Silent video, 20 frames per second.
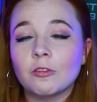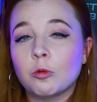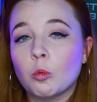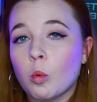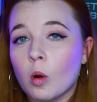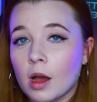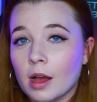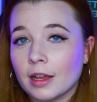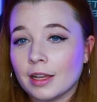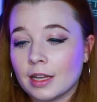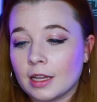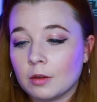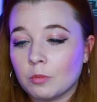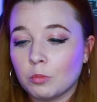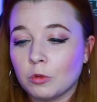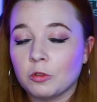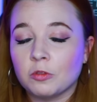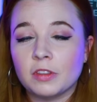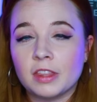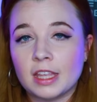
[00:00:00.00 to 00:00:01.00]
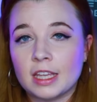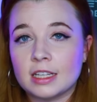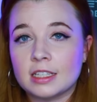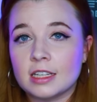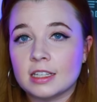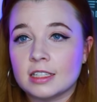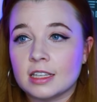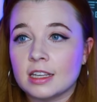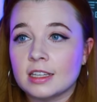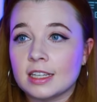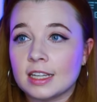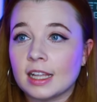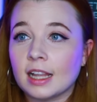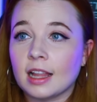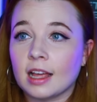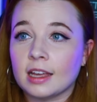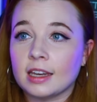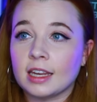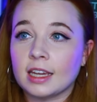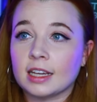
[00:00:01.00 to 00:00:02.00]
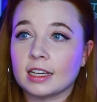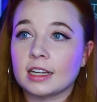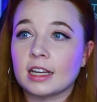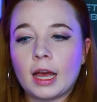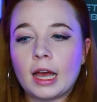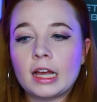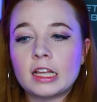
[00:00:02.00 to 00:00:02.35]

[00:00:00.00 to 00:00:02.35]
of why movie theaters are declining.